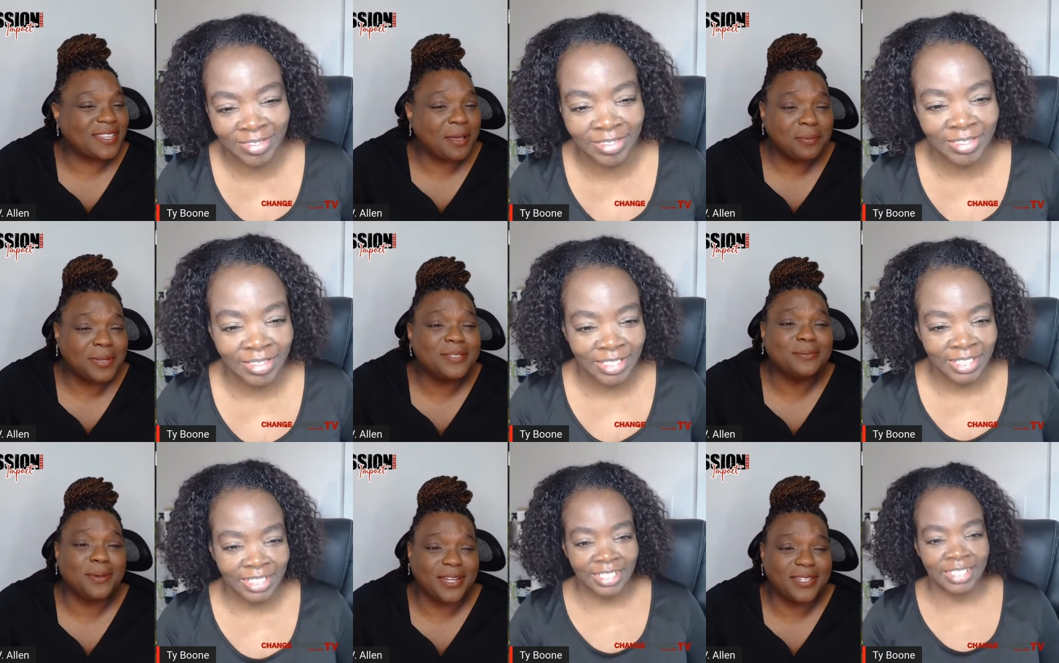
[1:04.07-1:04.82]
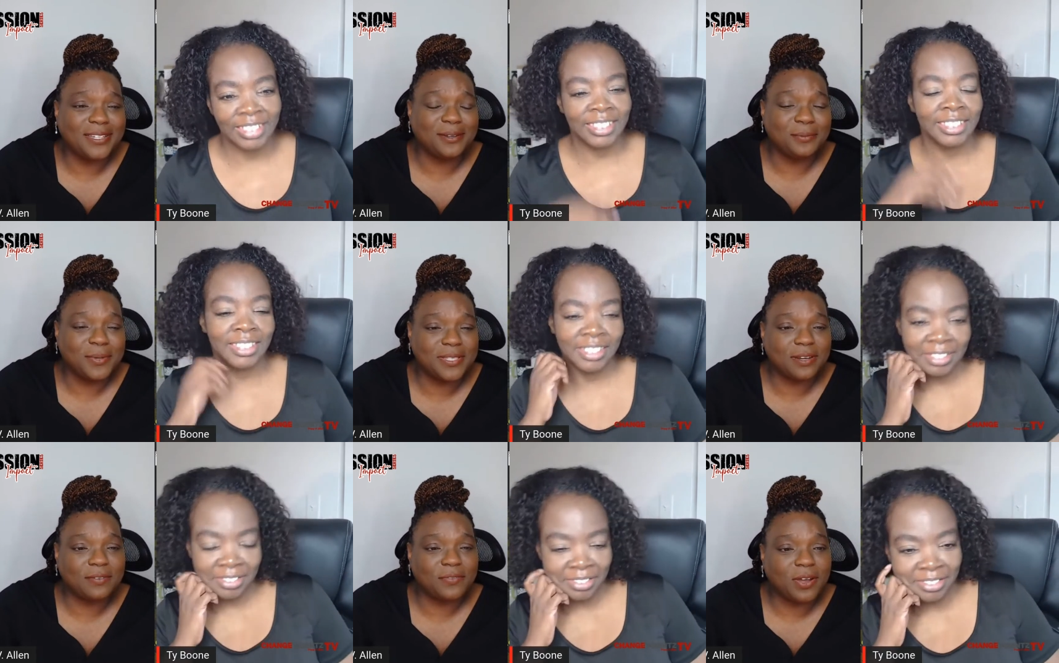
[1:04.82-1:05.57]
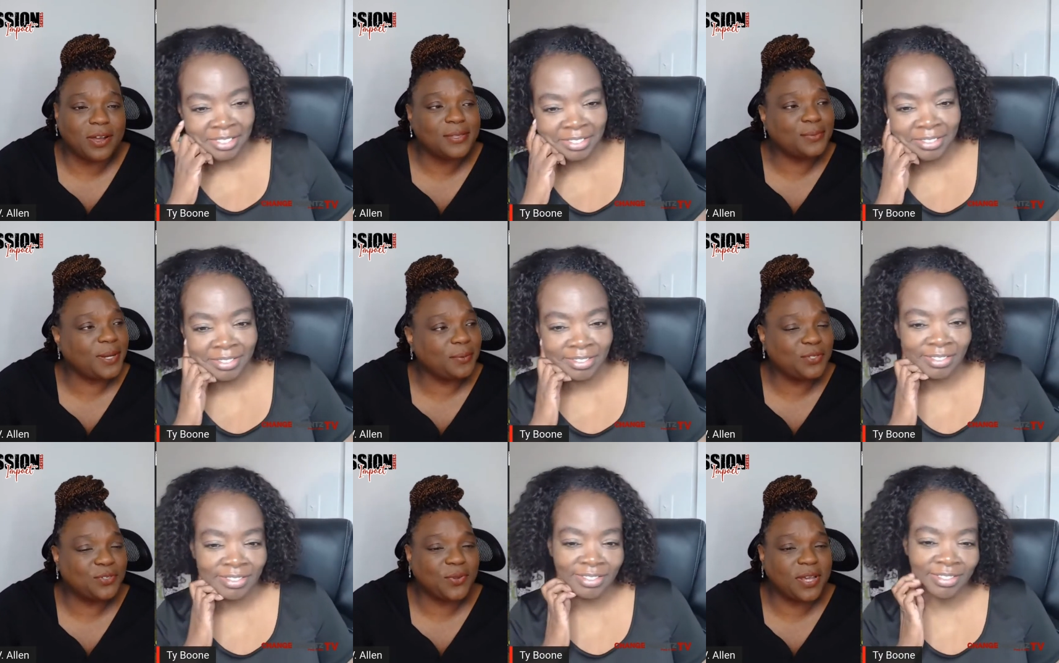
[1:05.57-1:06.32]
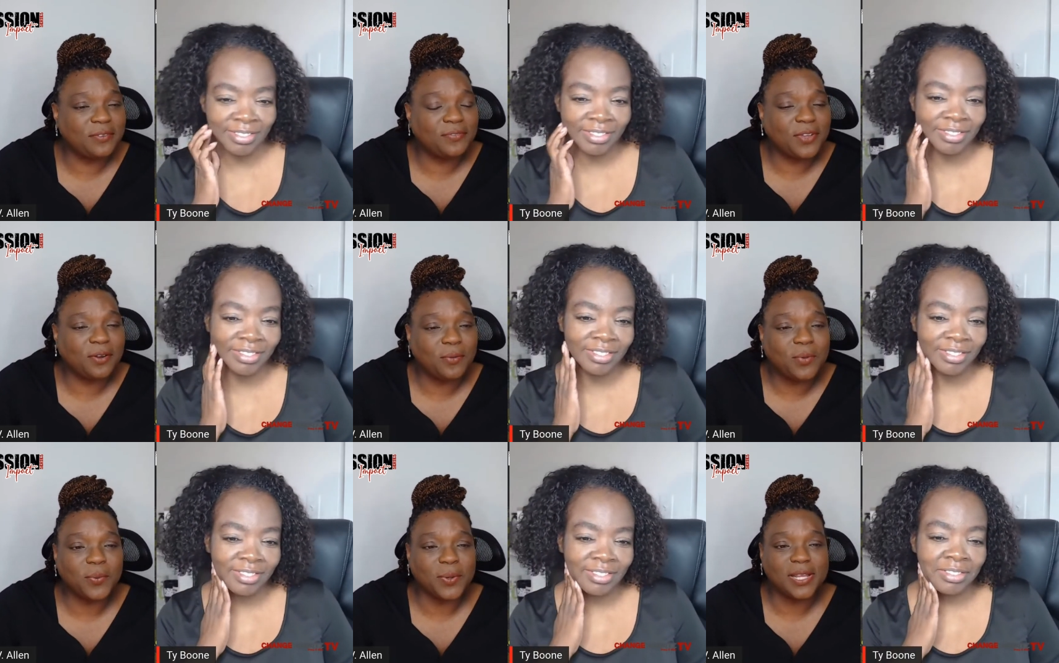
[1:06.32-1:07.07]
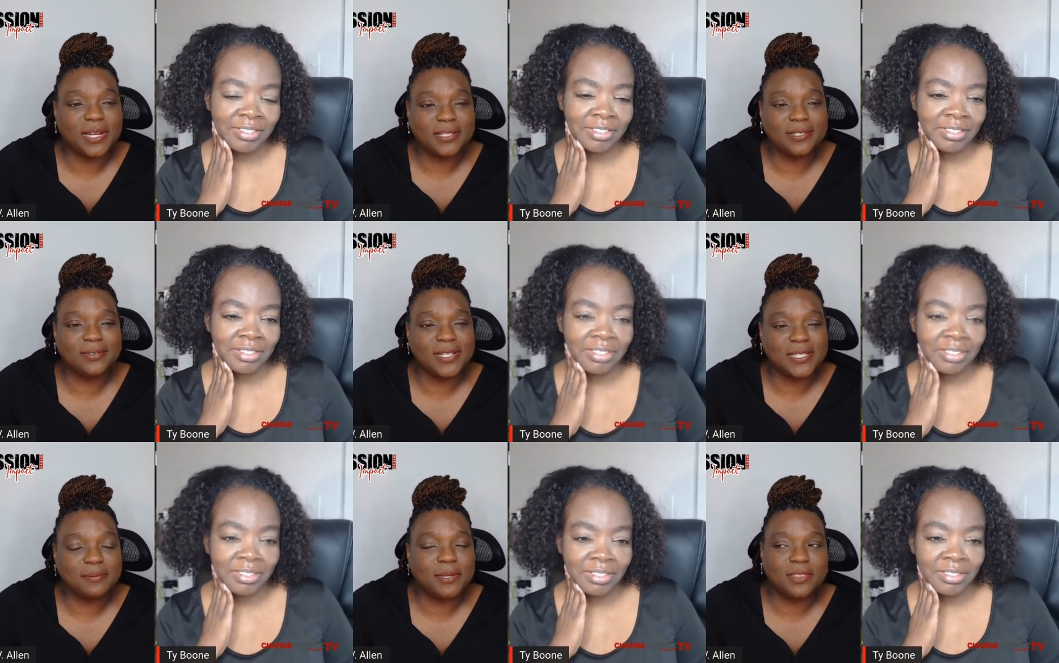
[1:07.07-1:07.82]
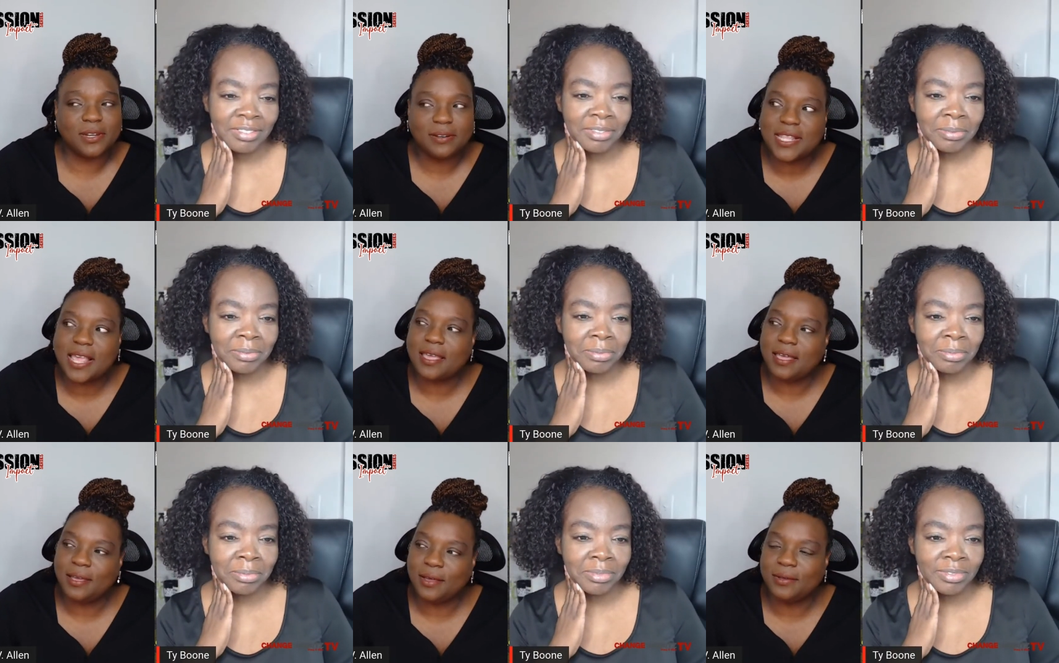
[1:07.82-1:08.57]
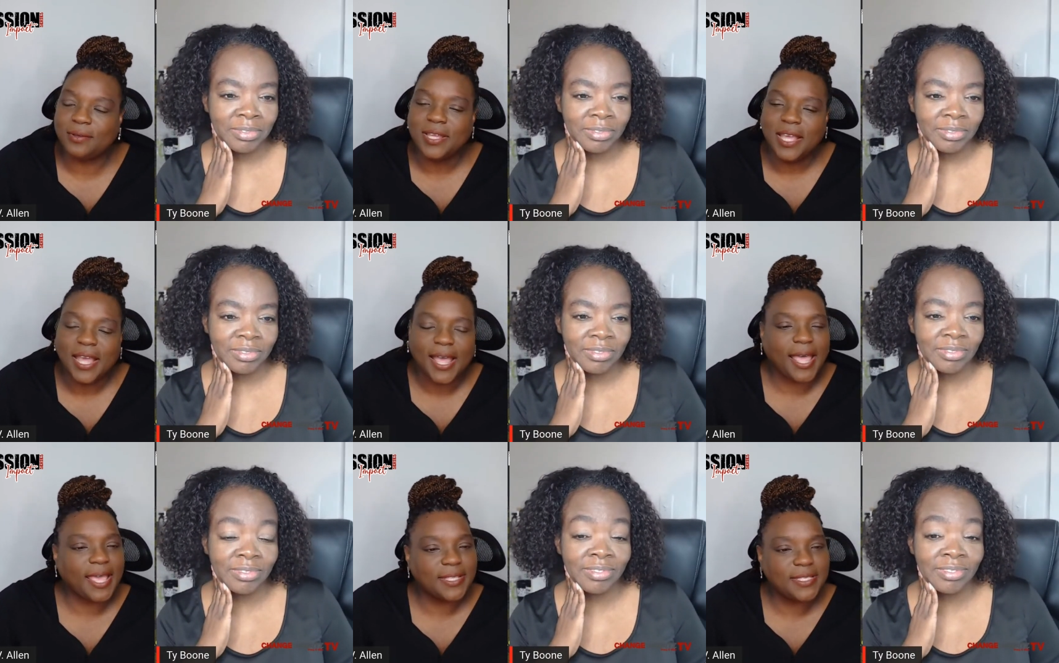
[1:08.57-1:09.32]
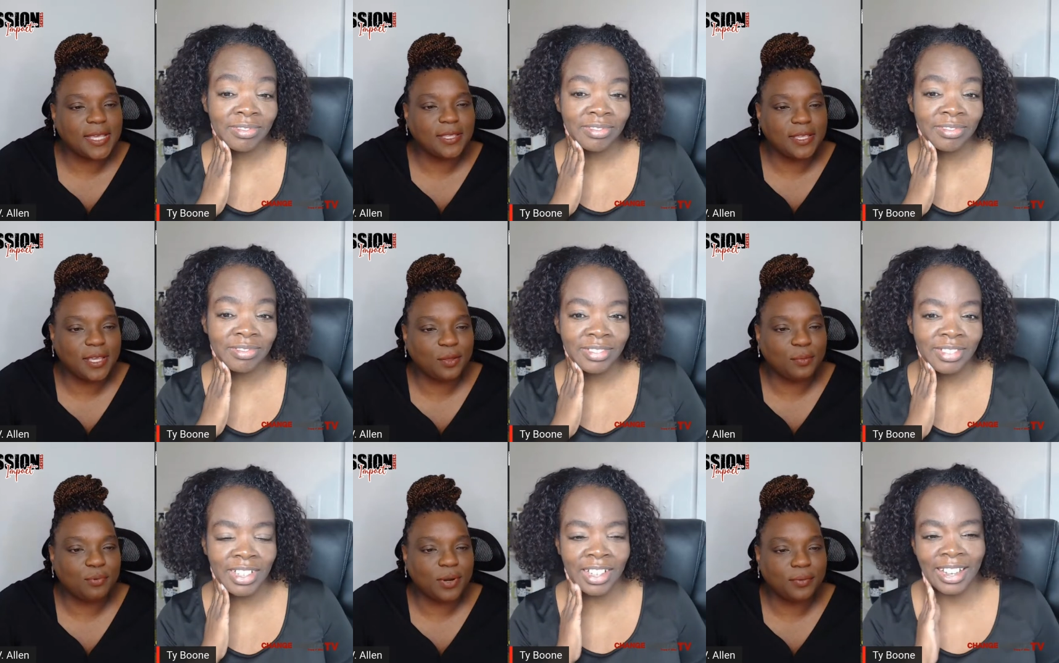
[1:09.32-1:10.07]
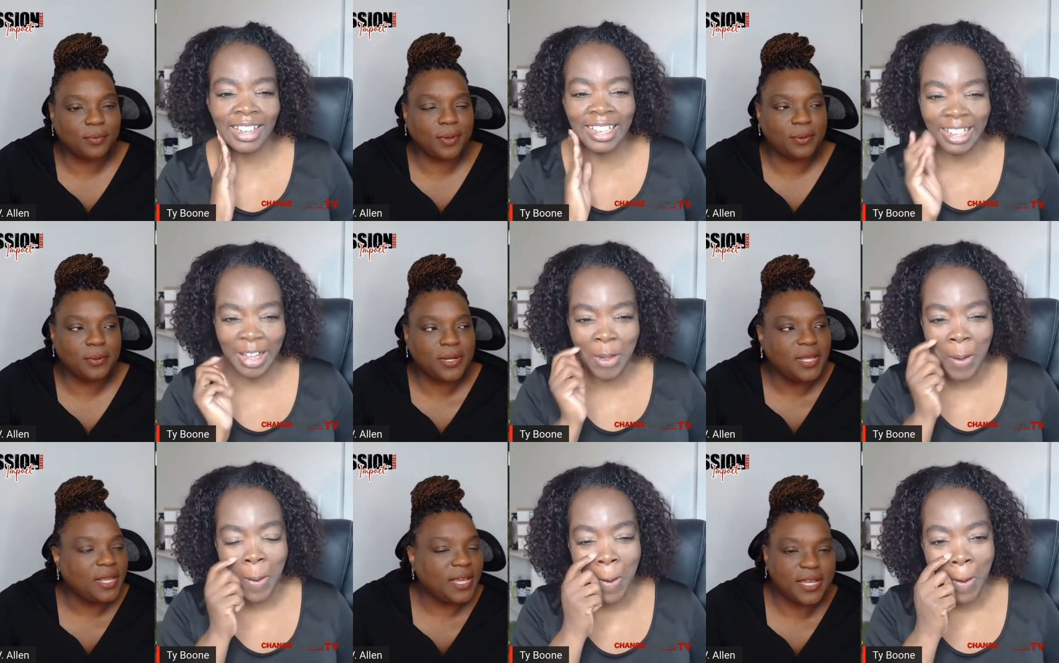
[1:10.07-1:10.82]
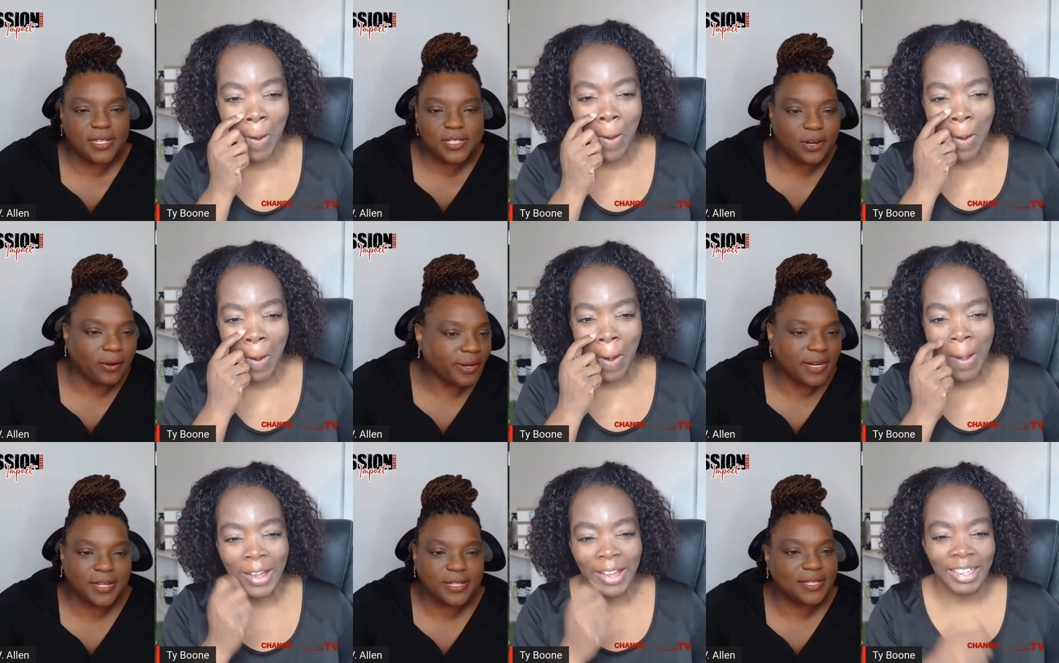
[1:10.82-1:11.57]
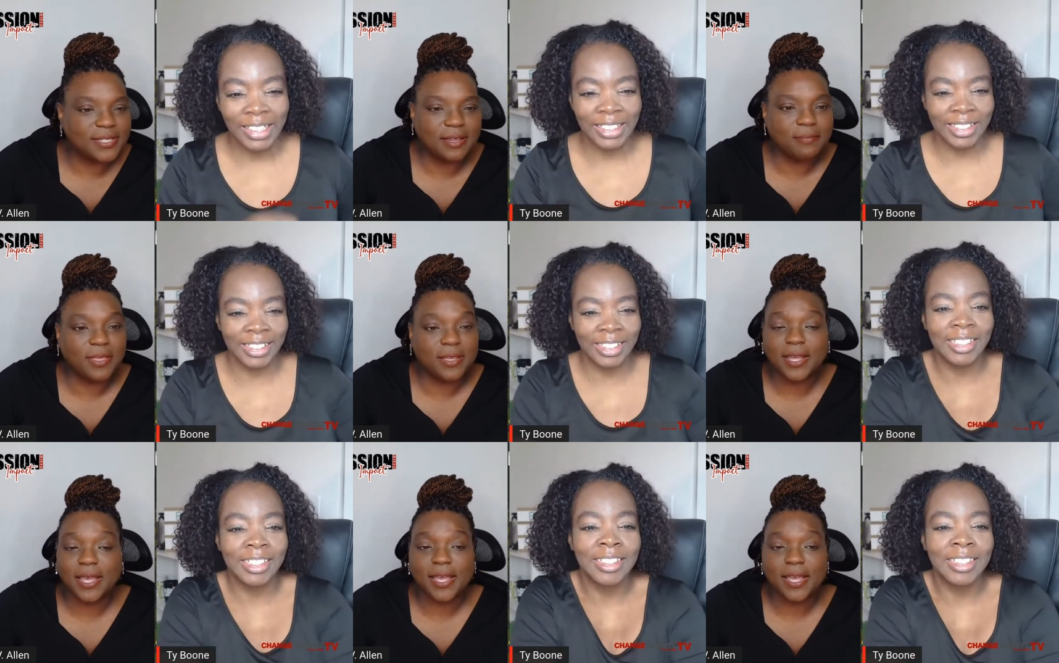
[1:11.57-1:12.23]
Speaker 1: I was watching The Wizard of Oz when I was trying to figure out what we're going to do this month. And I was like, oh, I could take the Yellow Brick Road and turn it into something that